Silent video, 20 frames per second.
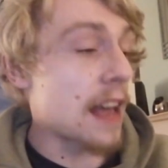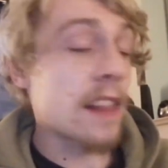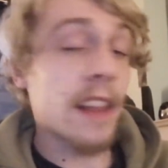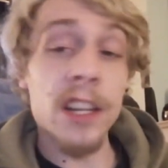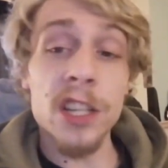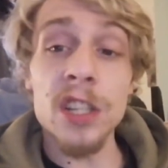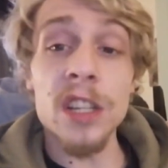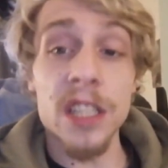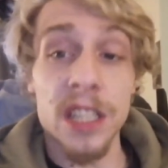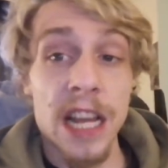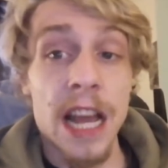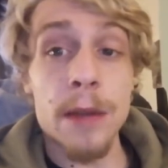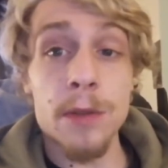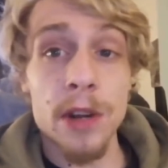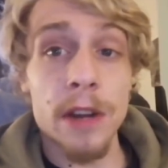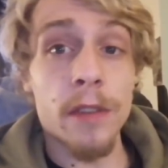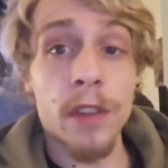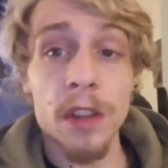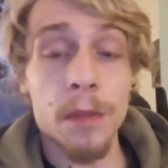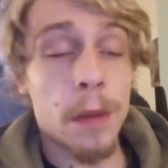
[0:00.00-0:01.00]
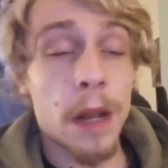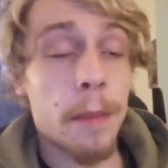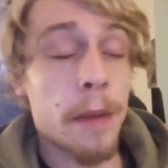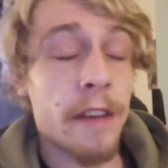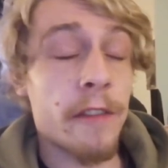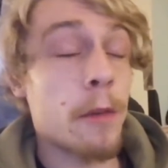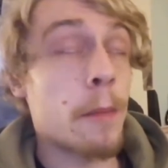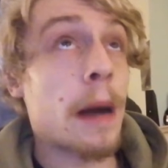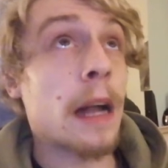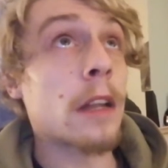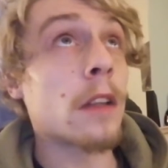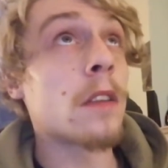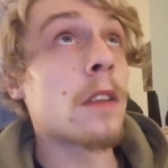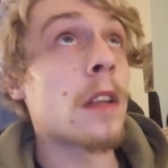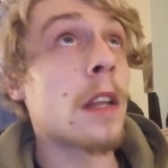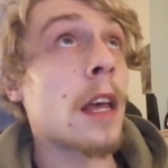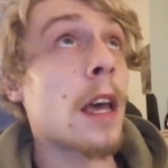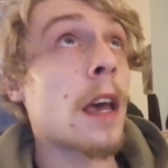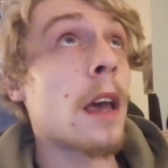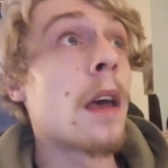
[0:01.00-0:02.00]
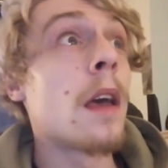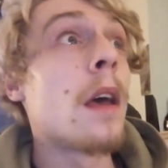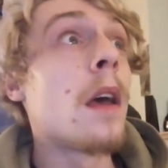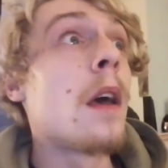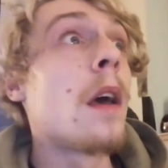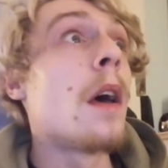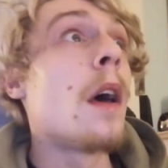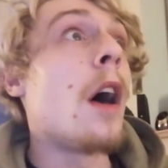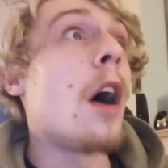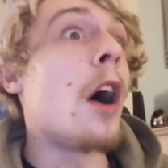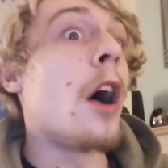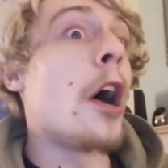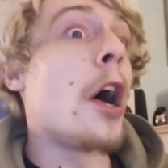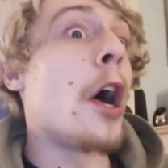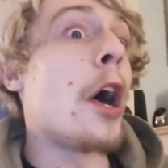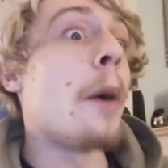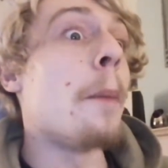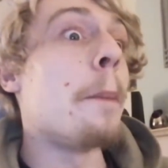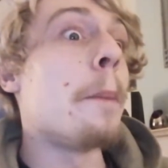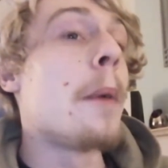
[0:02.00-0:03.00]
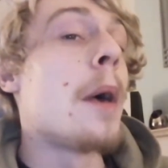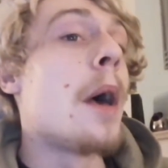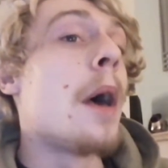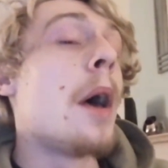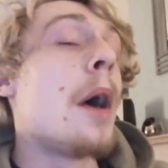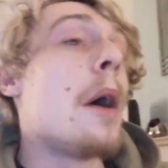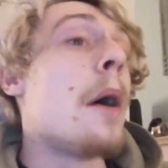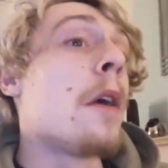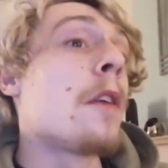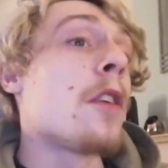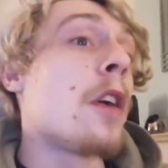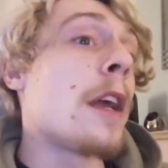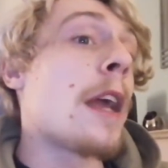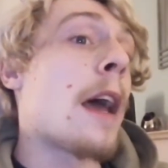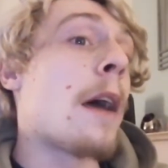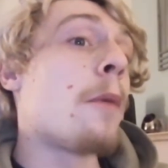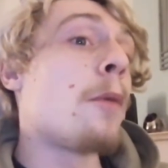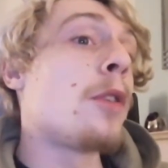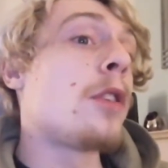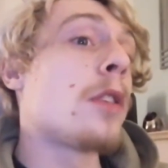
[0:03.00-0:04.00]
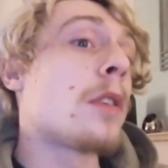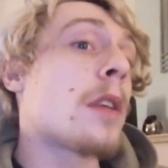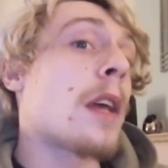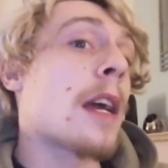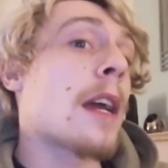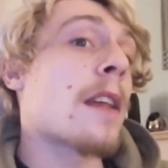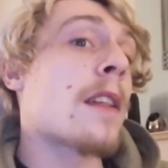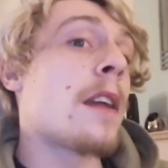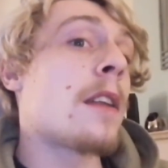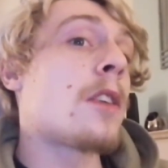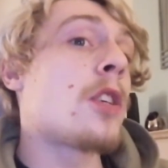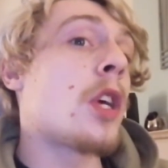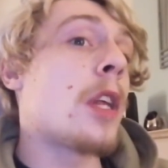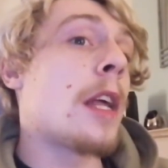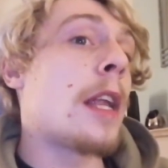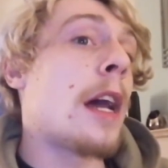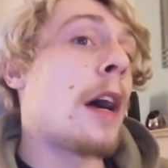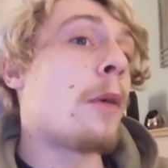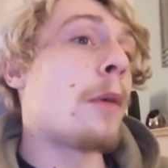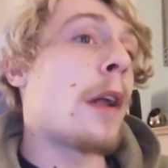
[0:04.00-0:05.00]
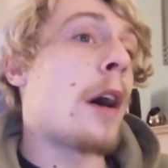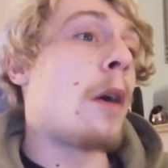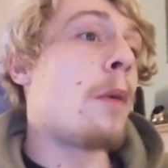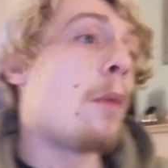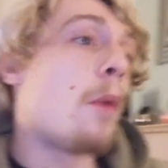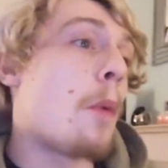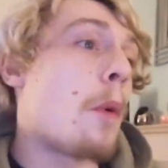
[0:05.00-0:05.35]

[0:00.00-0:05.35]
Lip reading: Yeah, literally time travel. It's been a bit of a madden today. So, yeah, we're just, like I said, chilling out now.